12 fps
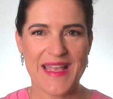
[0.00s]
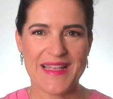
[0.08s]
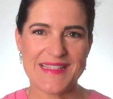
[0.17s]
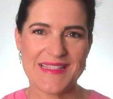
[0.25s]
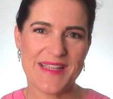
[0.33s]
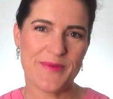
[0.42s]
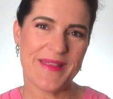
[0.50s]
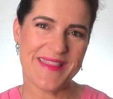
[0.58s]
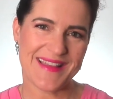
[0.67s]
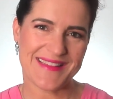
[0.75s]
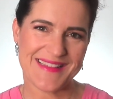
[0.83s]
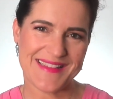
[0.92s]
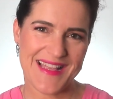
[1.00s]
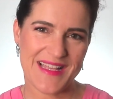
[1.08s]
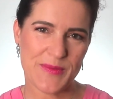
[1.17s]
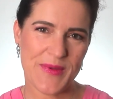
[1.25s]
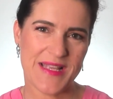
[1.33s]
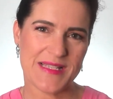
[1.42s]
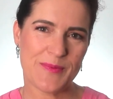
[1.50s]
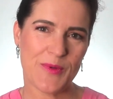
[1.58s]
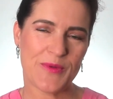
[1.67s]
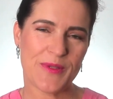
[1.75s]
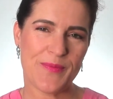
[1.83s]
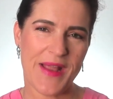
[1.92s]
Stay with us as we
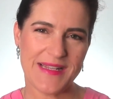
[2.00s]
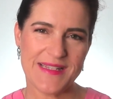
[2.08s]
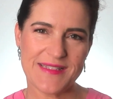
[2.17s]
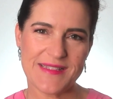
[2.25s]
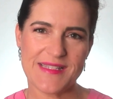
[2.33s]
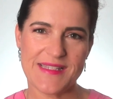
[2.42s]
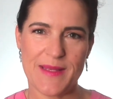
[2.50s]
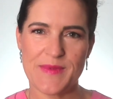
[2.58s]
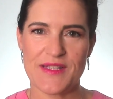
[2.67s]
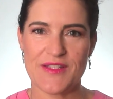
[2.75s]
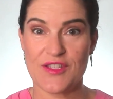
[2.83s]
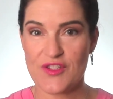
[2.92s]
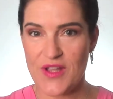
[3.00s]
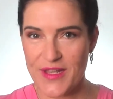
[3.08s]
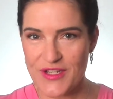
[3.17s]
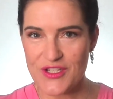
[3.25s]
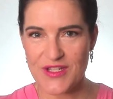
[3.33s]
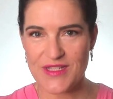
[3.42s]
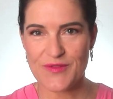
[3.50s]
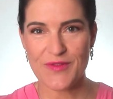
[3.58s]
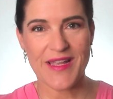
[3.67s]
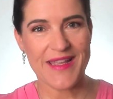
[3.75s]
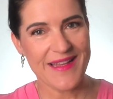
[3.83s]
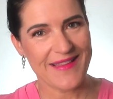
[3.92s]
explore the practical steps and strategies for
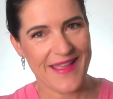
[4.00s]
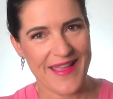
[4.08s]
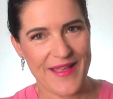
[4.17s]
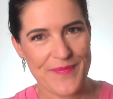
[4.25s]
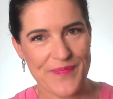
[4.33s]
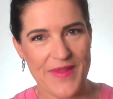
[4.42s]
getting there,